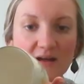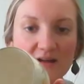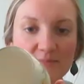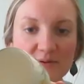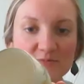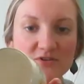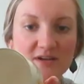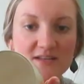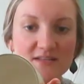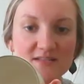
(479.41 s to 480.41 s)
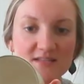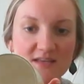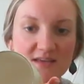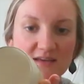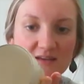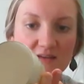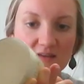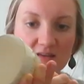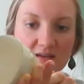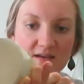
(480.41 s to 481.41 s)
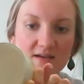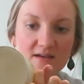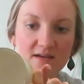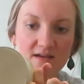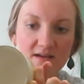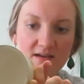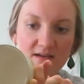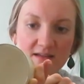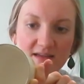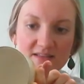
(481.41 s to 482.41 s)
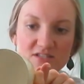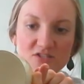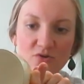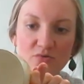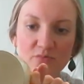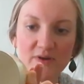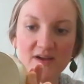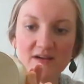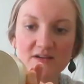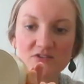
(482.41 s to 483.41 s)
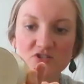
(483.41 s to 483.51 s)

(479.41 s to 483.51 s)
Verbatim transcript: Um, I'm trying to see. Yeah, Stoneware